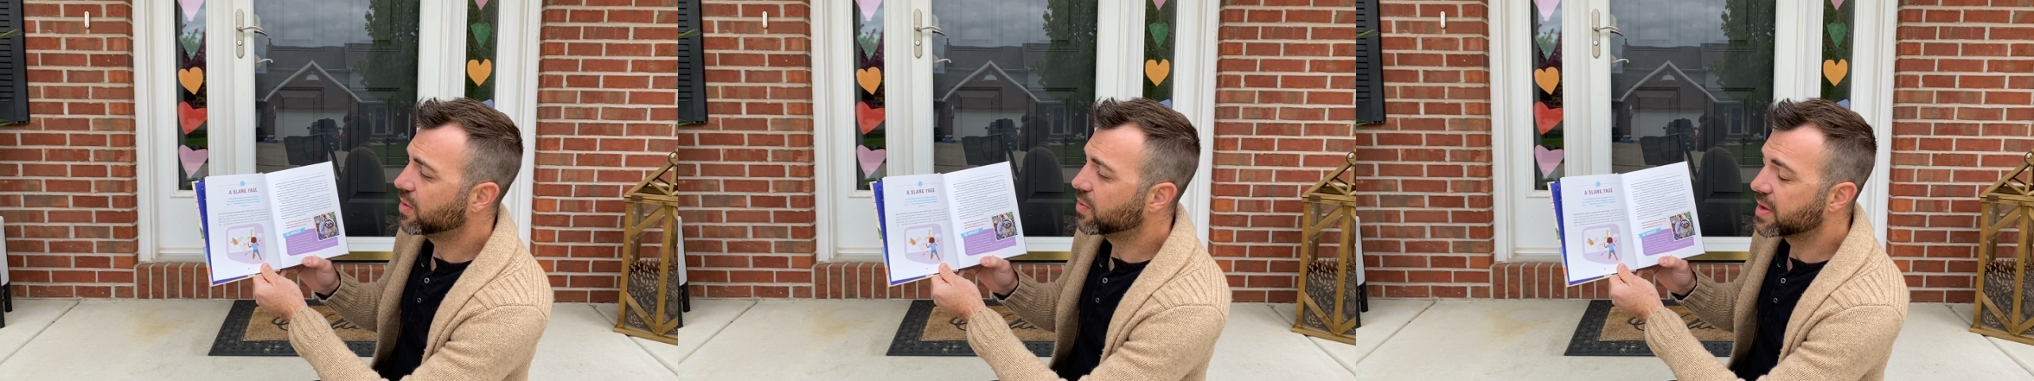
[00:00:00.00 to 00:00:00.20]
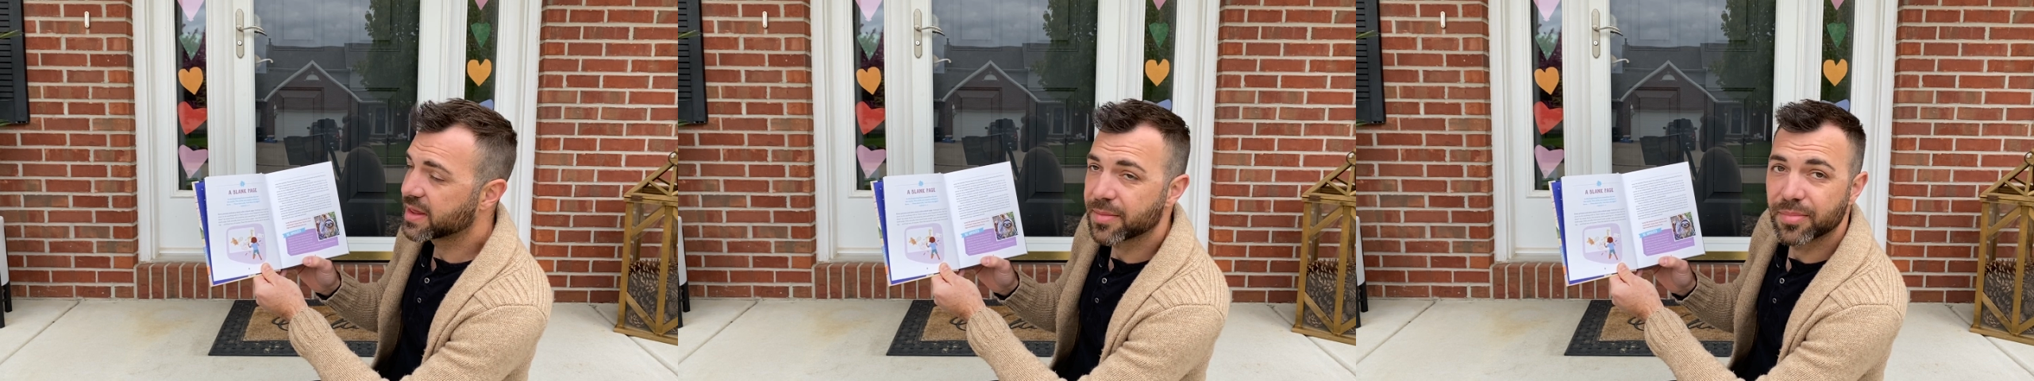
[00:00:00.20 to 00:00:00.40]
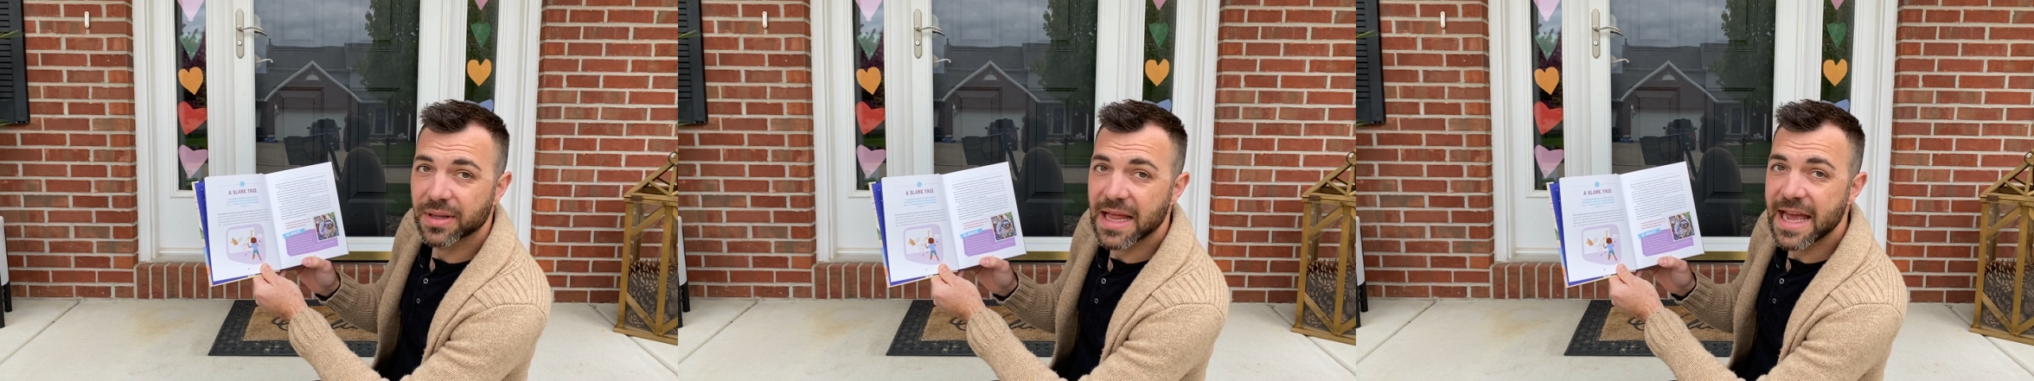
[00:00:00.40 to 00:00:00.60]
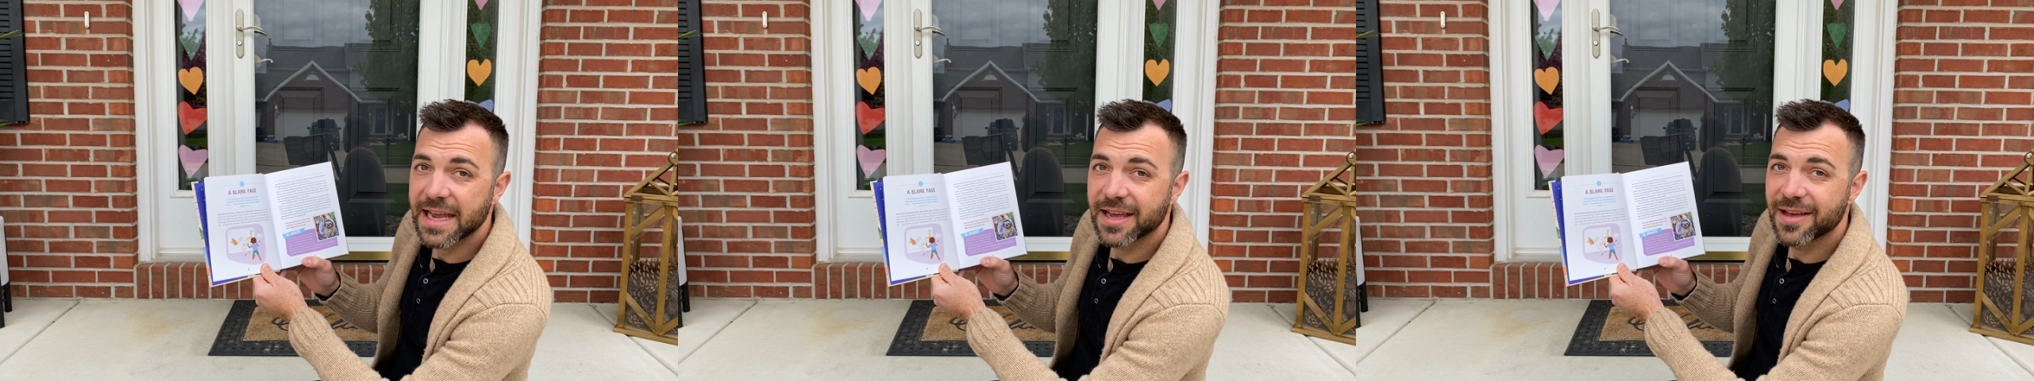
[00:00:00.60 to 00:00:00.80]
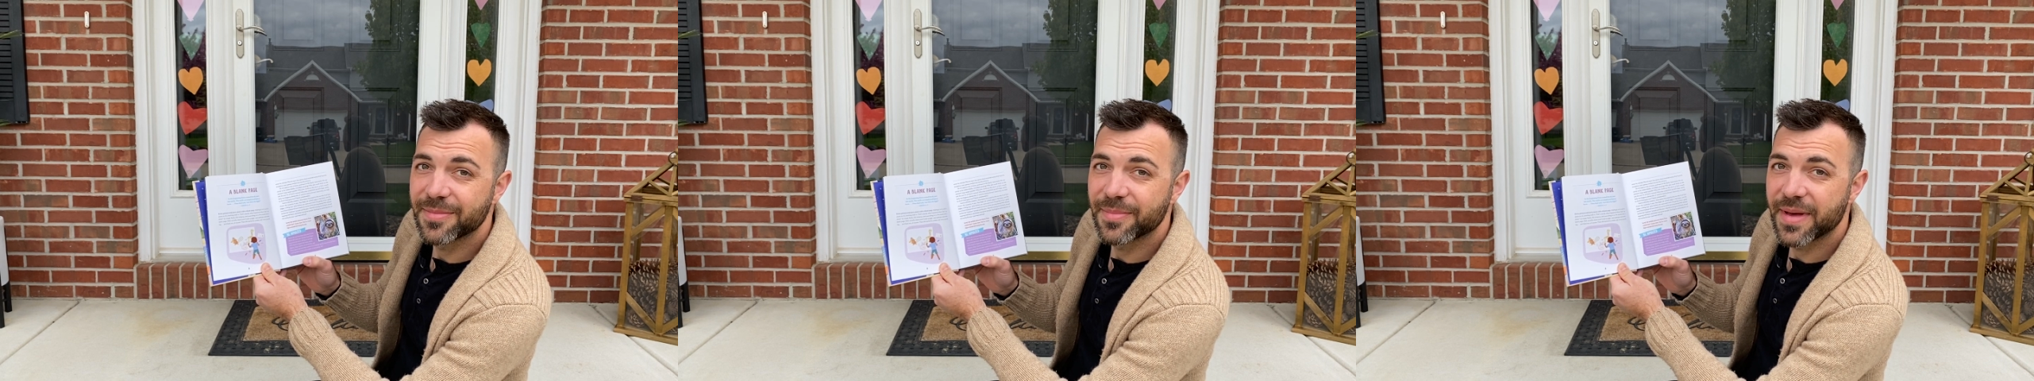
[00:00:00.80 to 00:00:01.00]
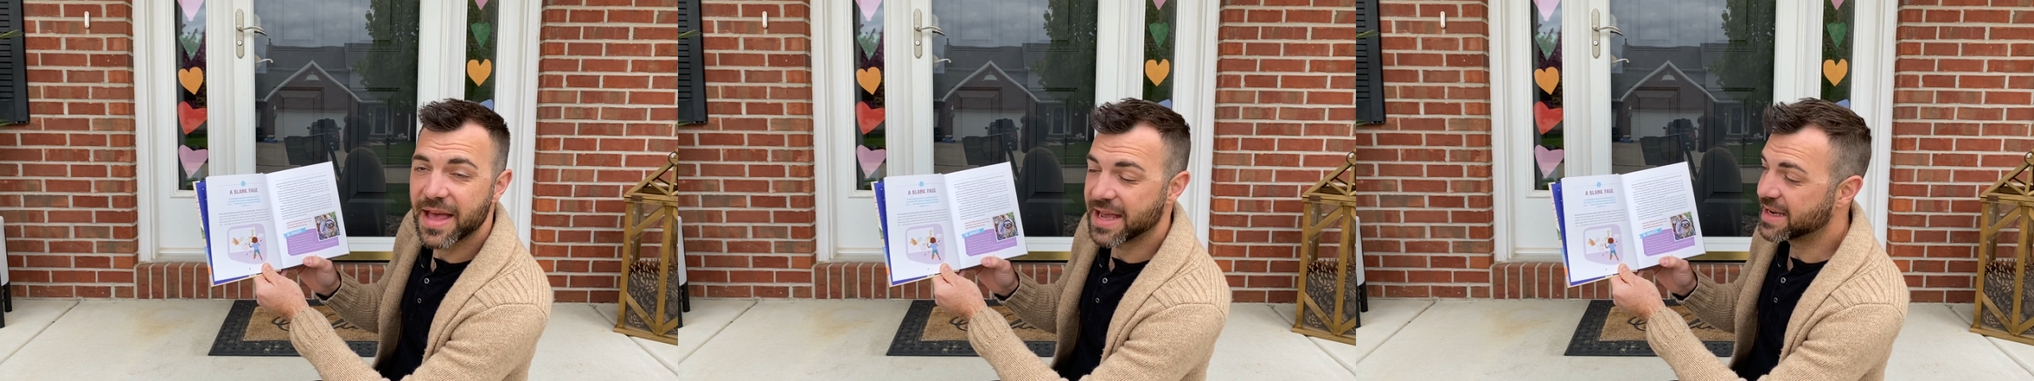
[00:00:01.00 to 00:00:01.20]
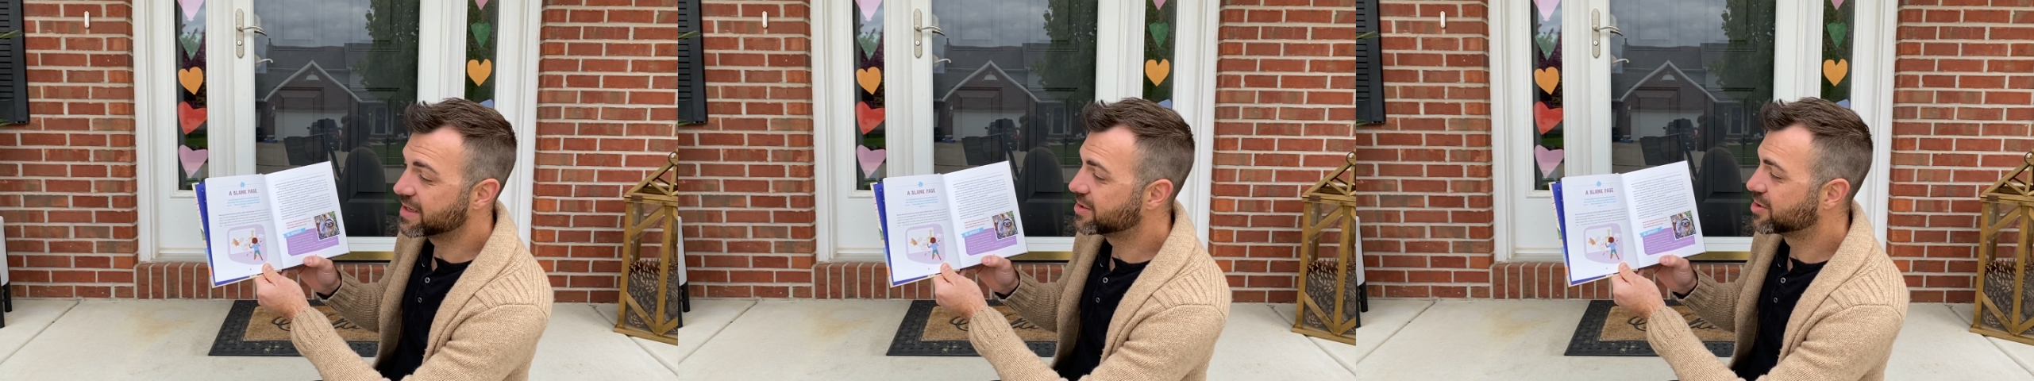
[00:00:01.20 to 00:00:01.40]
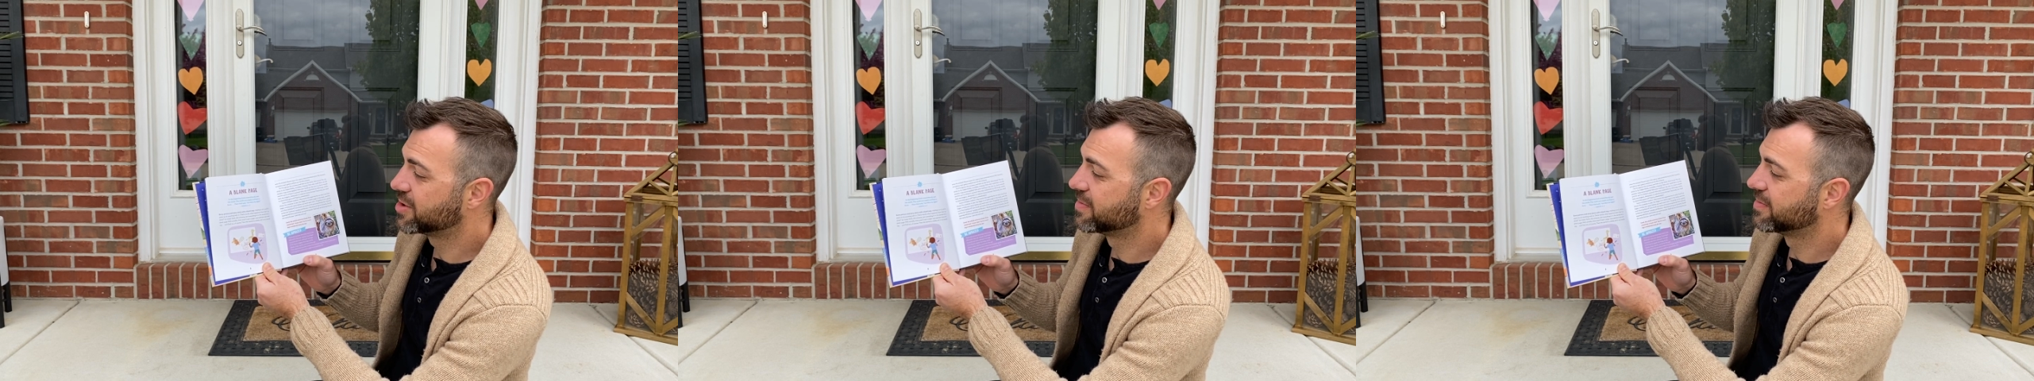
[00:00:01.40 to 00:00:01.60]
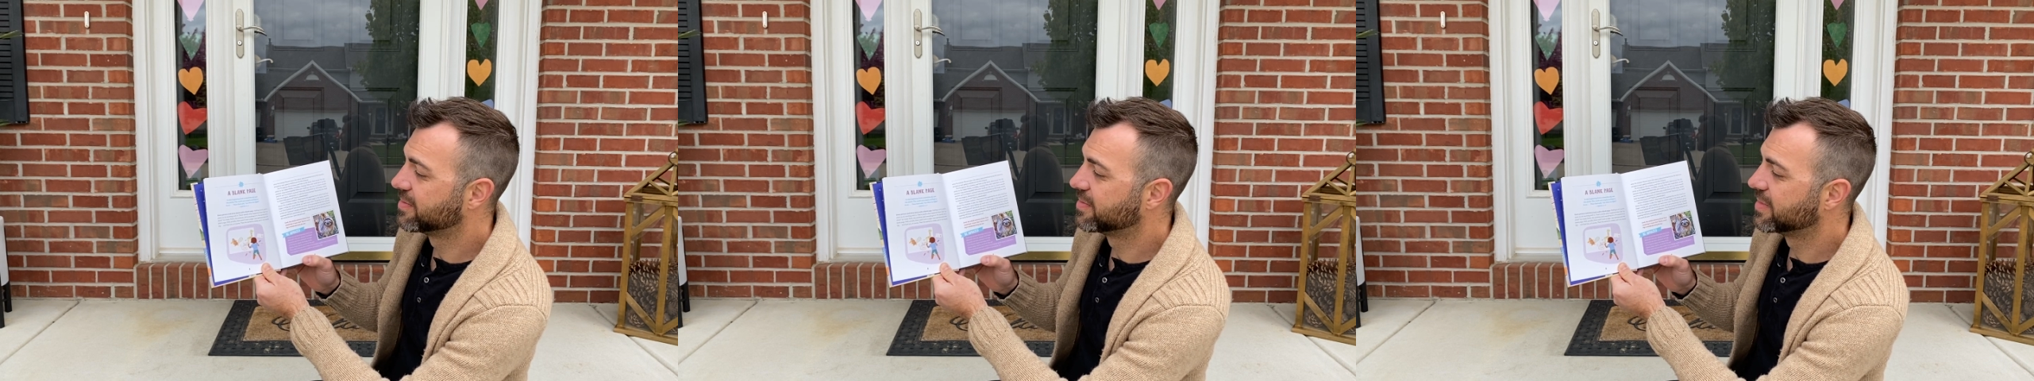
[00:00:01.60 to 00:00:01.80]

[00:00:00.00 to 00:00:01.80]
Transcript: with a blank page.